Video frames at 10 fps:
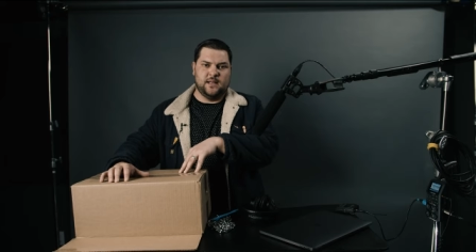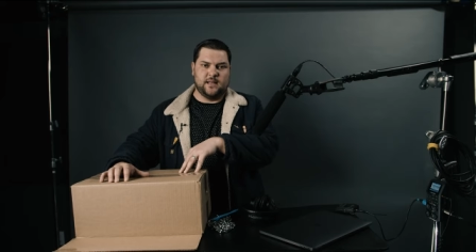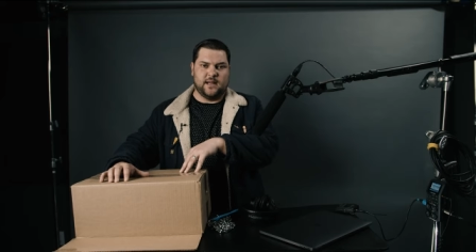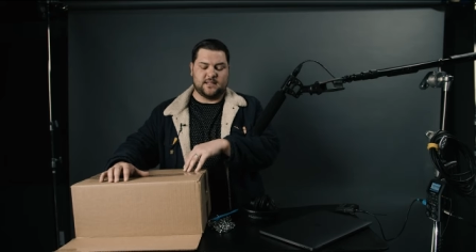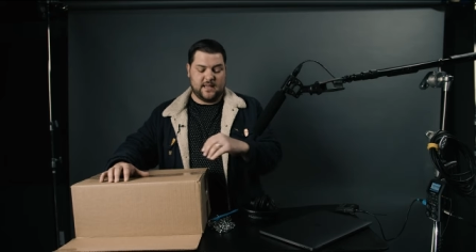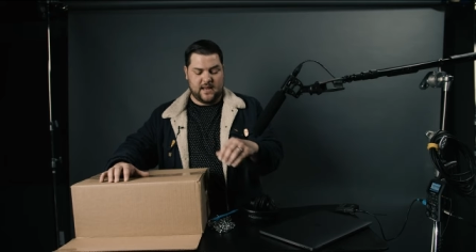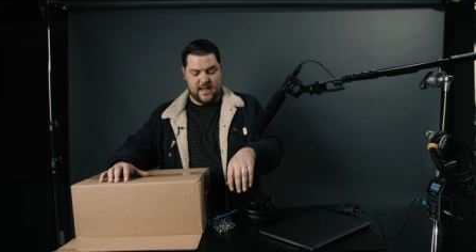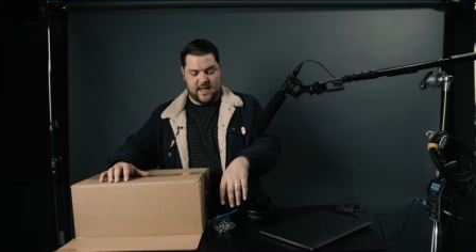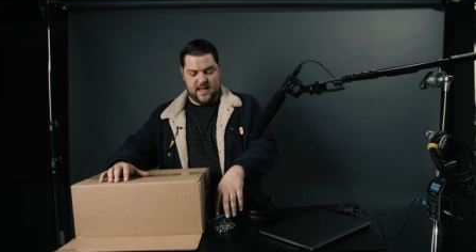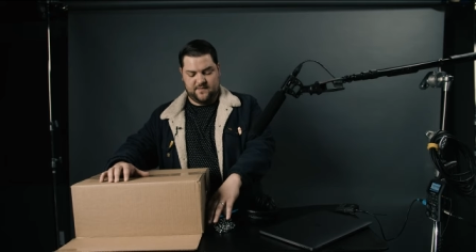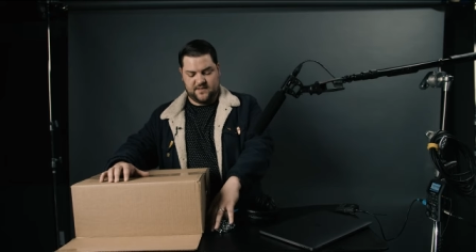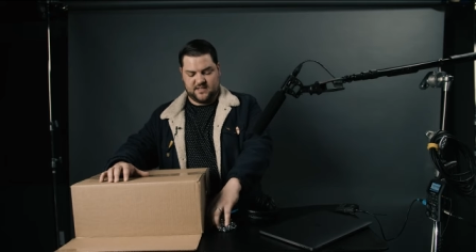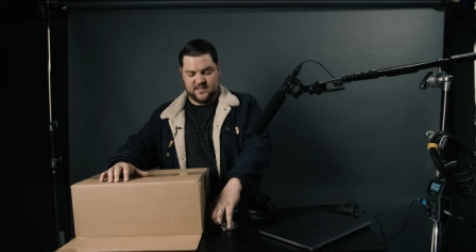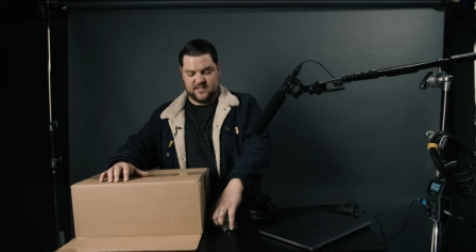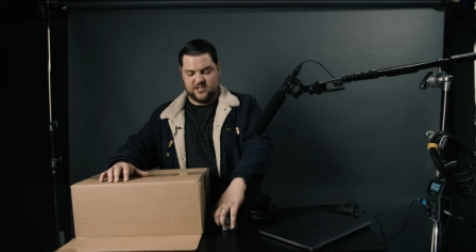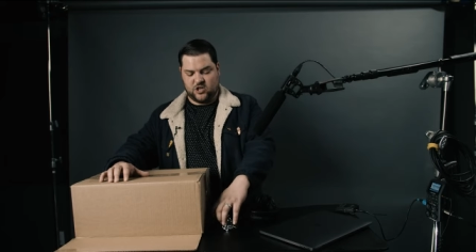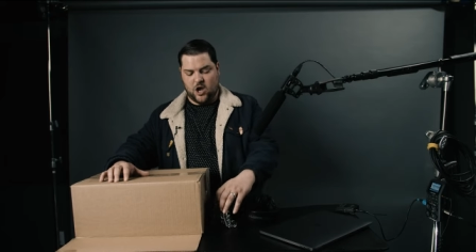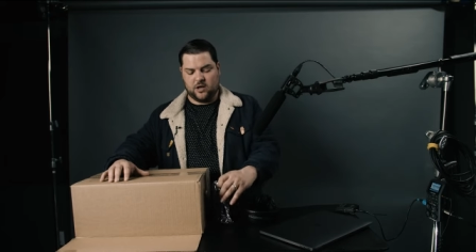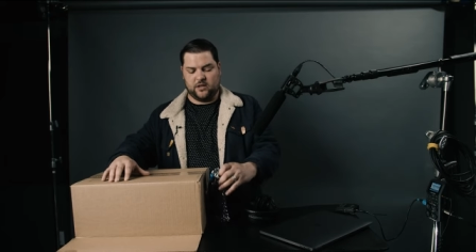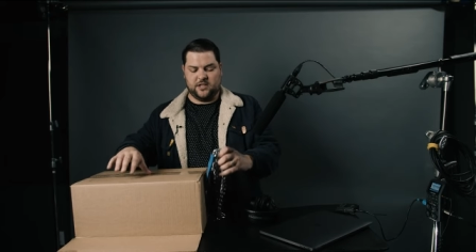The next thing I have is this
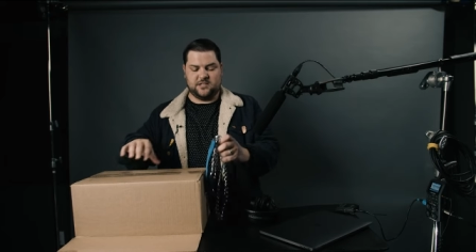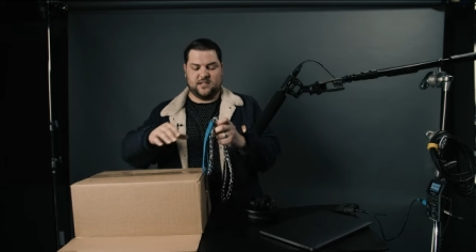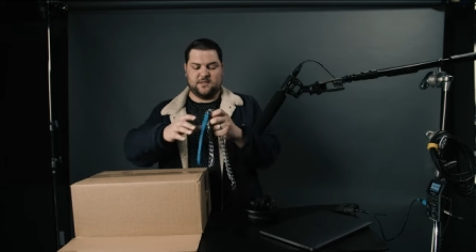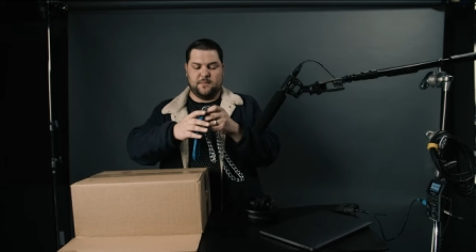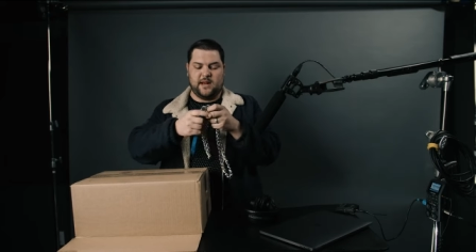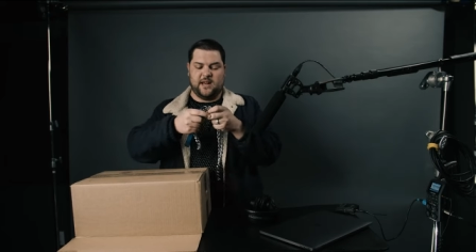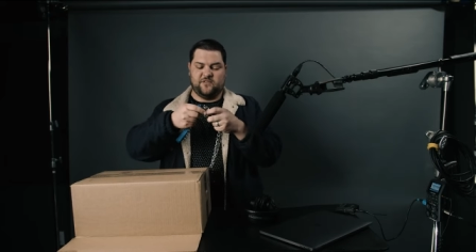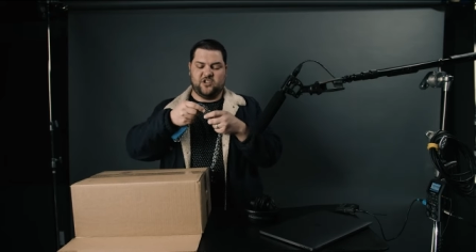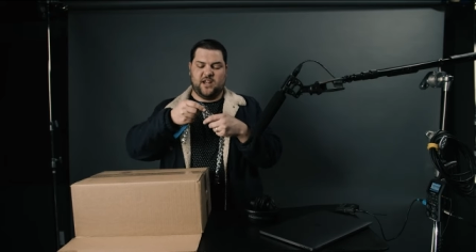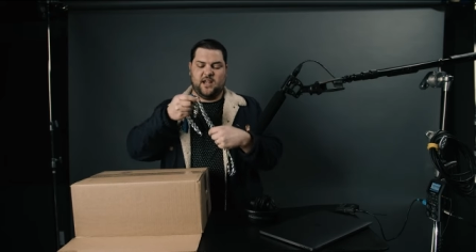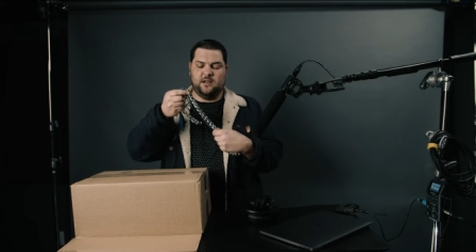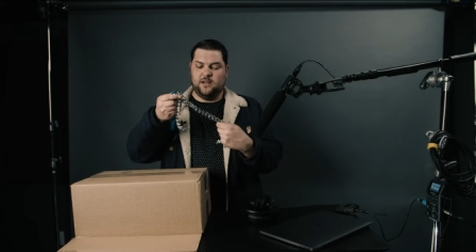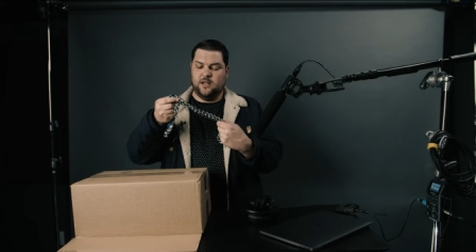dog leash that's made out of chain.